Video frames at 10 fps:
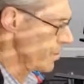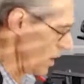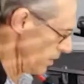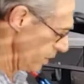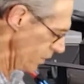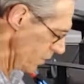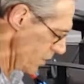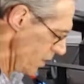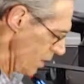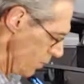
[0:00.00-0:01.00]

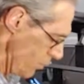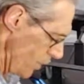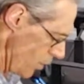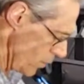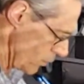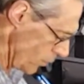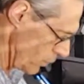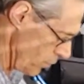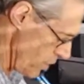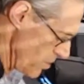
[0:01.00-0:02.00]
ideal, but also
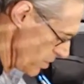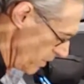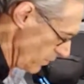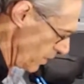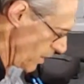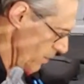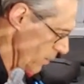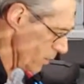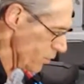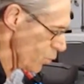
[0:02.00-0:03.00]
stretching is
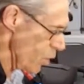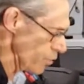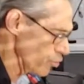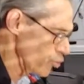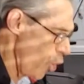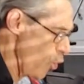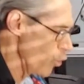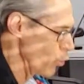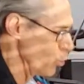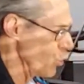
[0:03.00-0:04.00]
ideal. You want
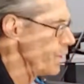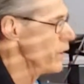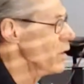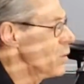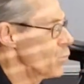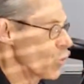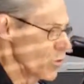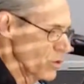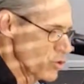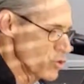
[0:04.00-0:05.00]
tone more
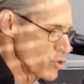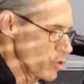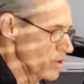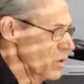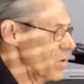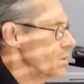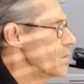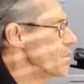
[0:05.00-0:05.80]
than short and